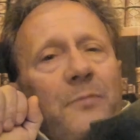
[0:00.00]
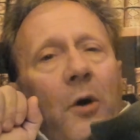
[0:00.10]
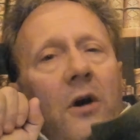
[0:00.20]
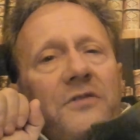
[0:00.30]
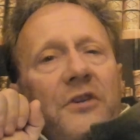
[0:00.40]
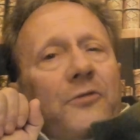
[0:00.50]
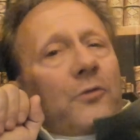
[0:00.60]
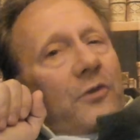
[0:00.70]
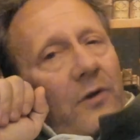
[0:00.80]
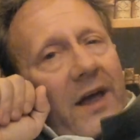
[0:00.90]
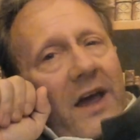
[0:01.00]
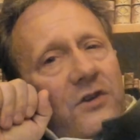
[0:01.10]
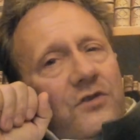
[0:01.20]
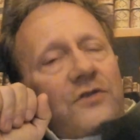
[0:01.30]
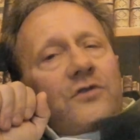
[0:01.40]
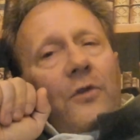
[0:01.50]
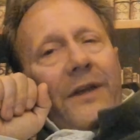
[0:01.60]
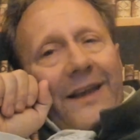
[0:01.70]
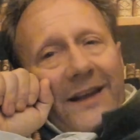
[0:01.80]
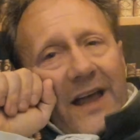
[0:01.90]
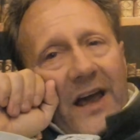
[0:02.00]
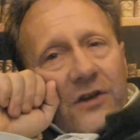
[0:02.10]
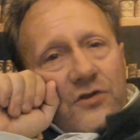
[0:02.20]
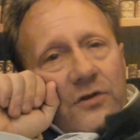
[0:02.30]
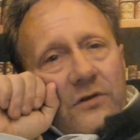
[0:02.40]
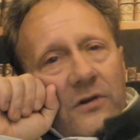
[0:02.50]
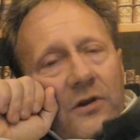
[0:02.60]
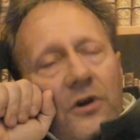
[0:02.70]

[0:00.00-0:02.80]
policy through their actions or inaction